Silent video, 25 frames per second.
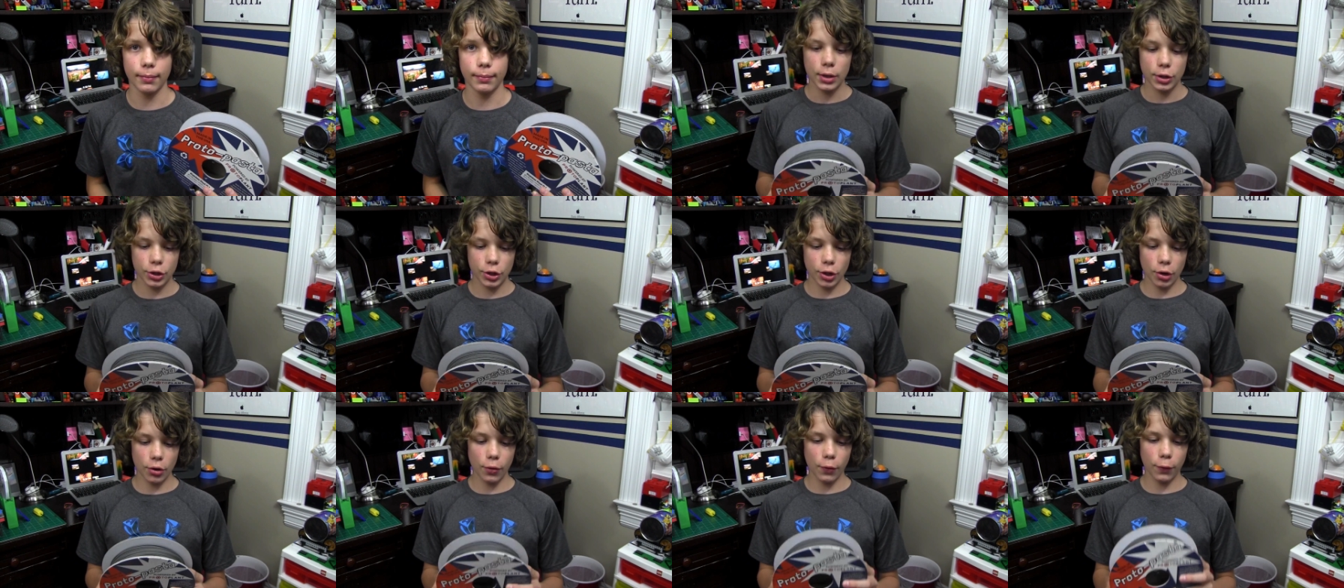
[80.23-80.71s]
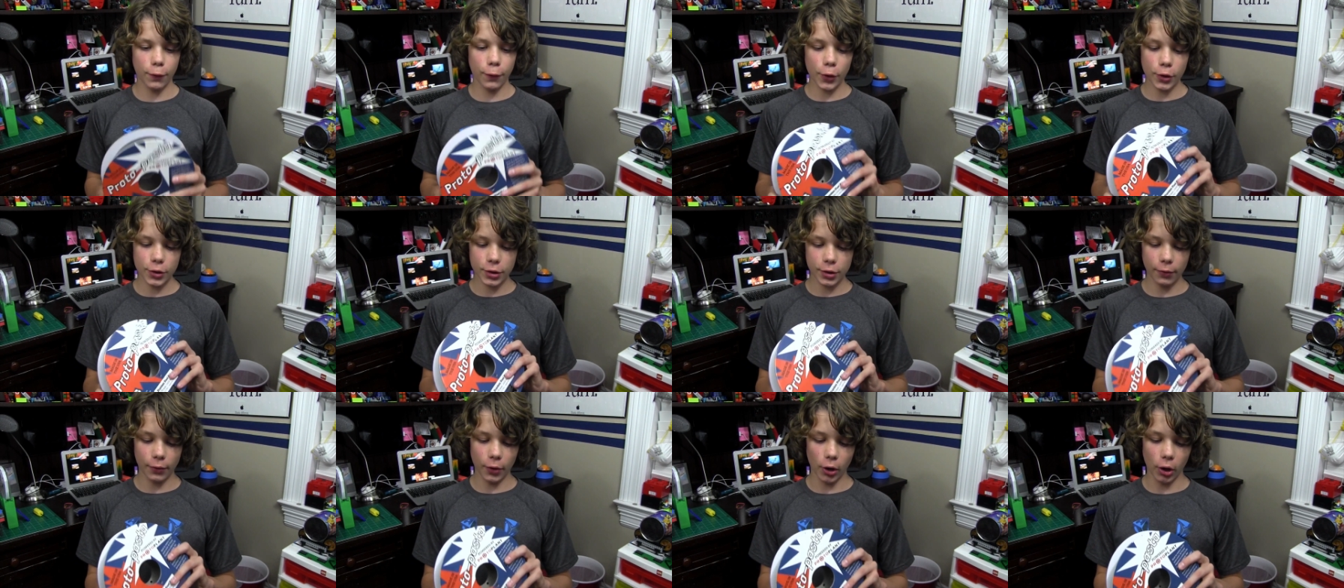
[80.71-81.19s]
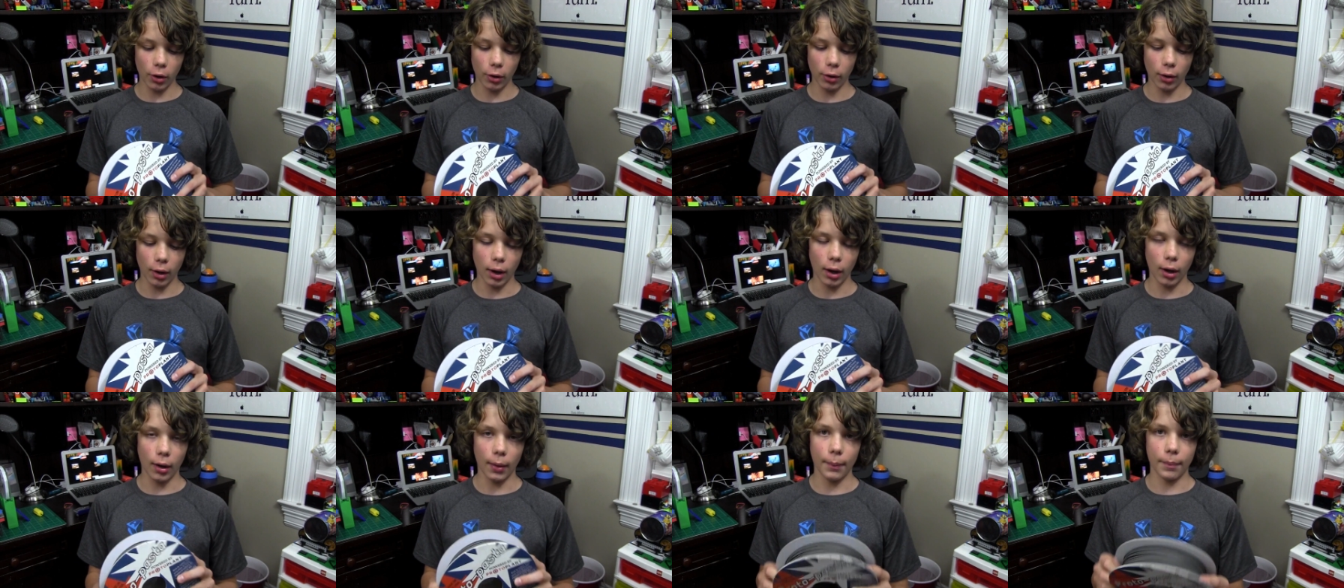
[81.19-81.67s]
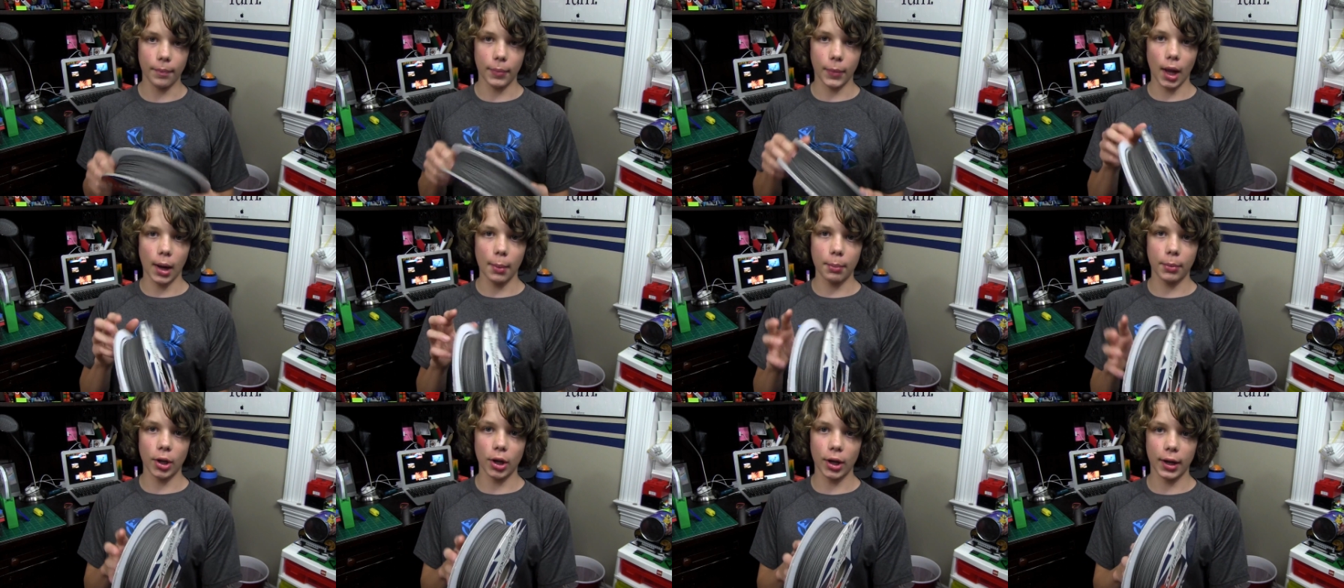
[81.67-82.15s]
So first of all, um,
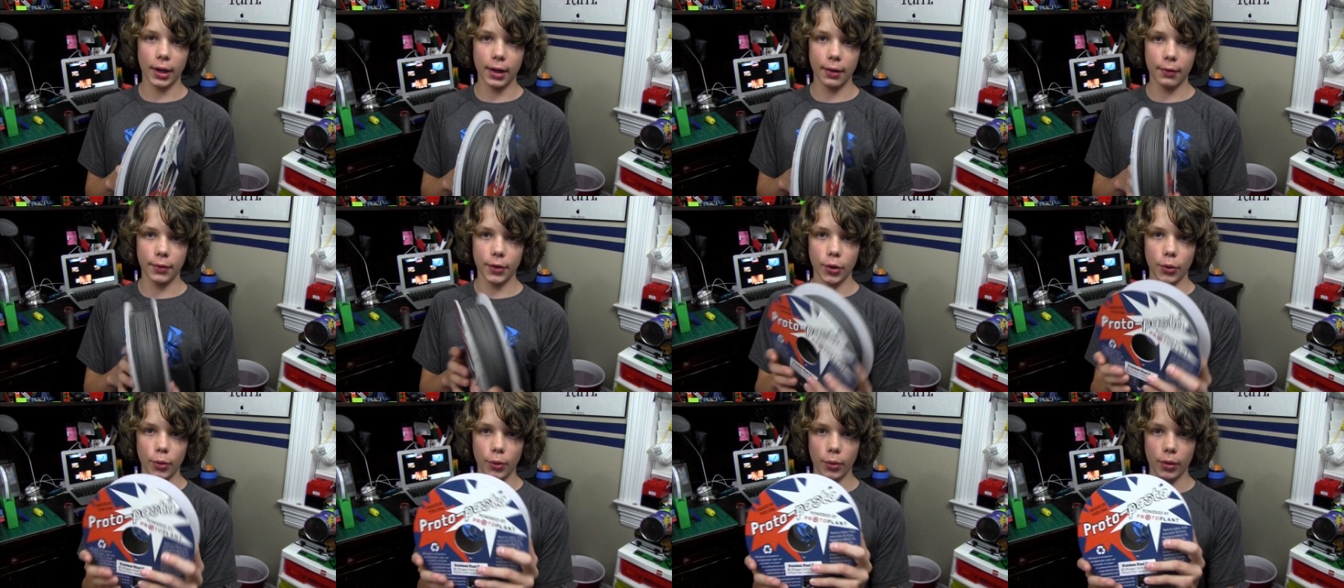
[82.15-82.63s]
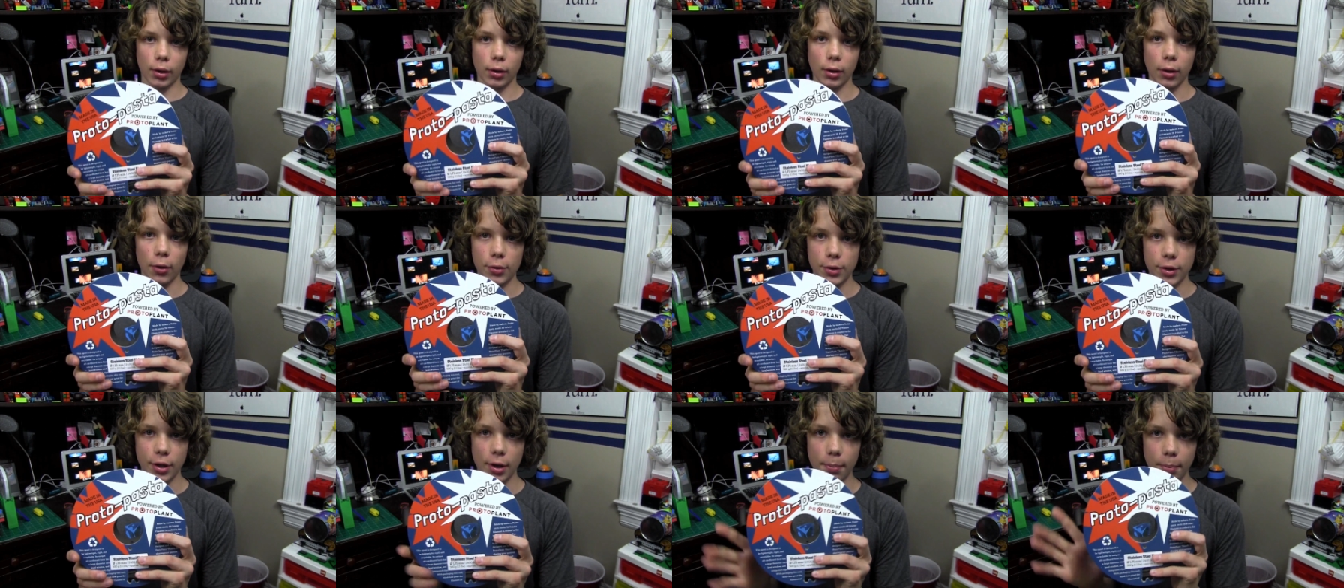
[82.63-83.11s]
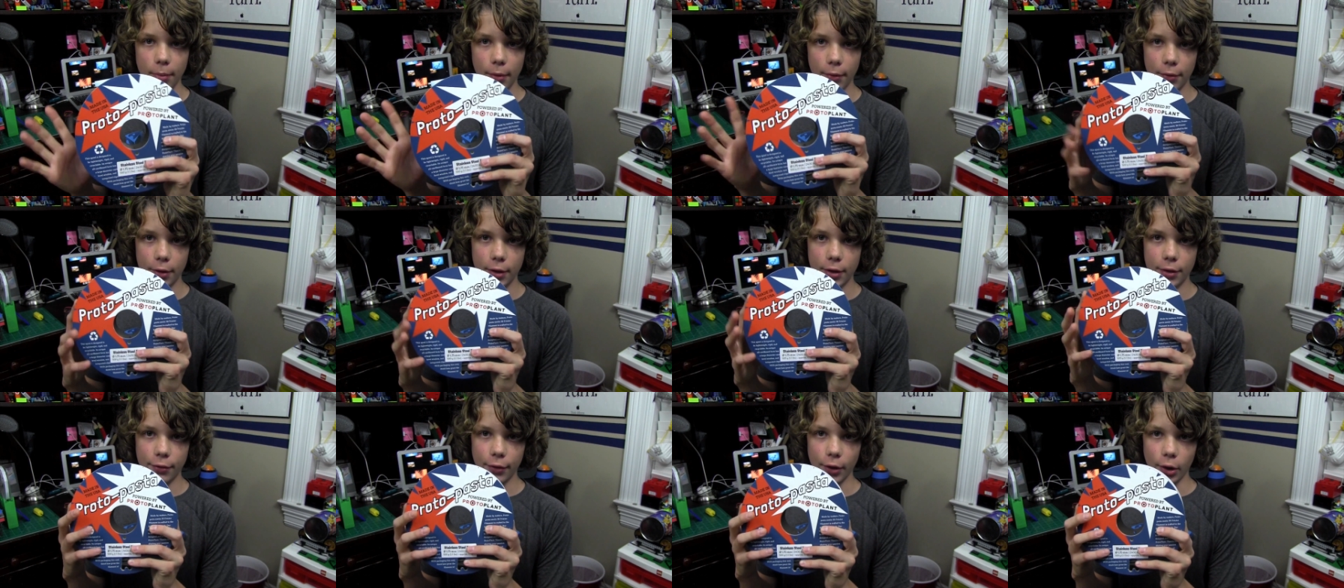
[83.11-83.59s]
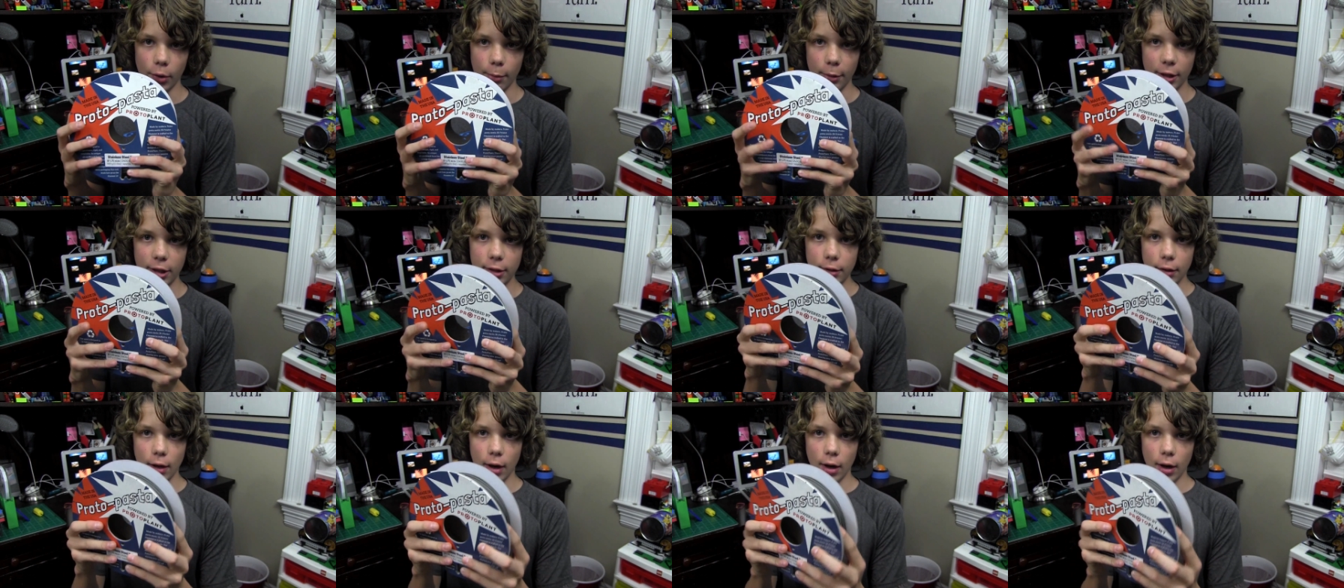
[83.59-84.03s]
I'm gonna give you a close-up of this filament,